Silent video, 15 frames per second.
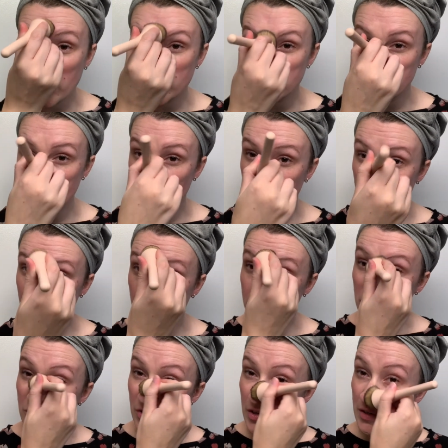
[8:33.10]
to my nose
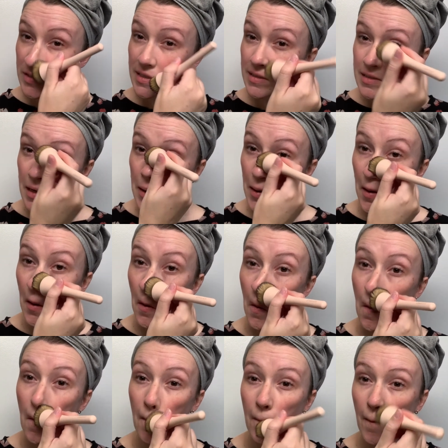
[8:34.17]
first, because I
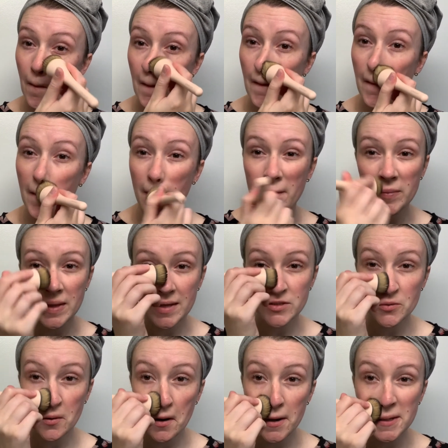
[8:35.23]
know that's
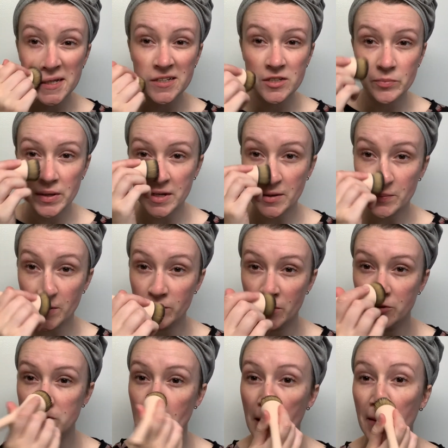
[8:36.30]
where I tend to pick up the
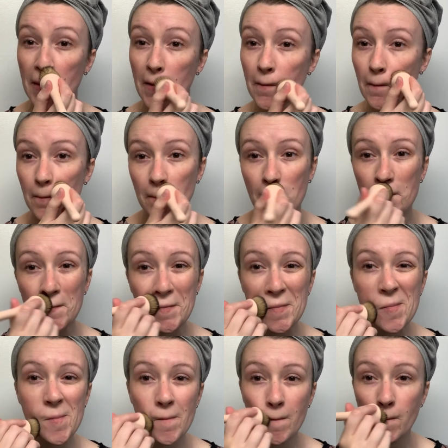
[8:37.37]
most pigment
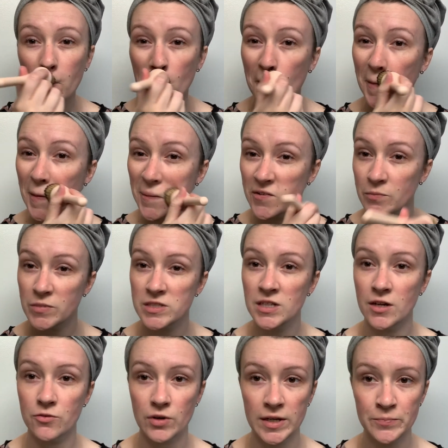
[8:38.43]
from the sun,
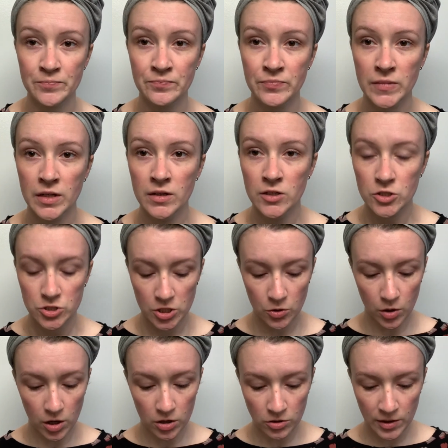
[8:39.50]
right? So
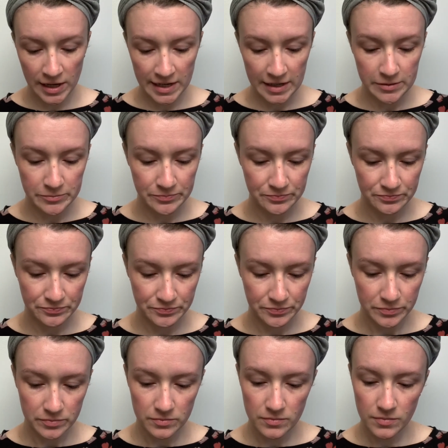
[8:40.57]
already
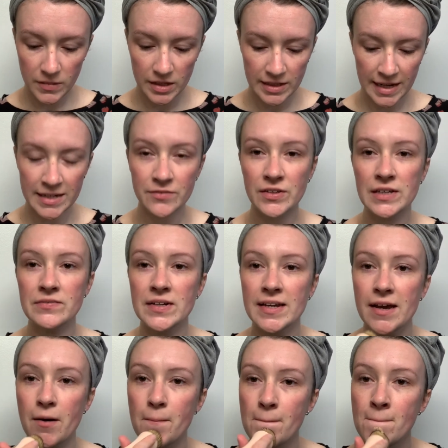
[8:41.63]
kind of evening
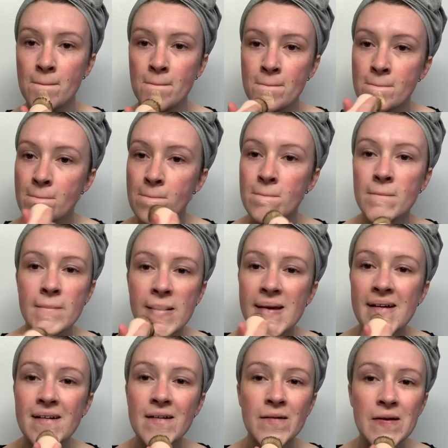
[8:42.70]
out. I'm gonna
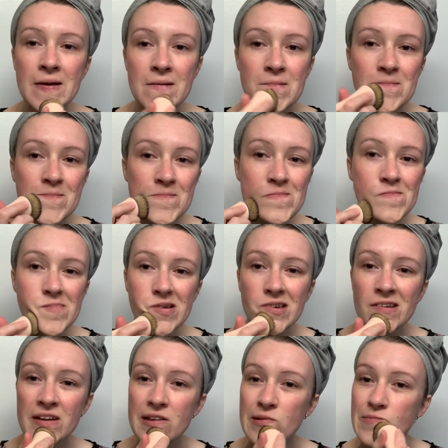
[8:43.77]
go in my
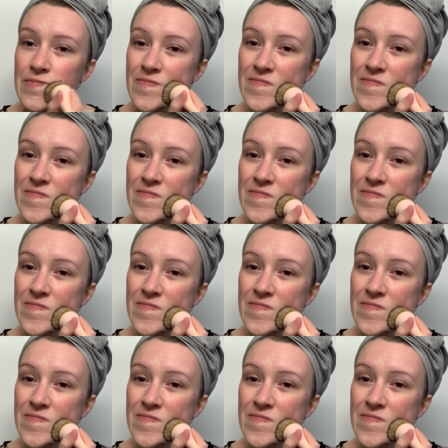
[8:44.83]
chin.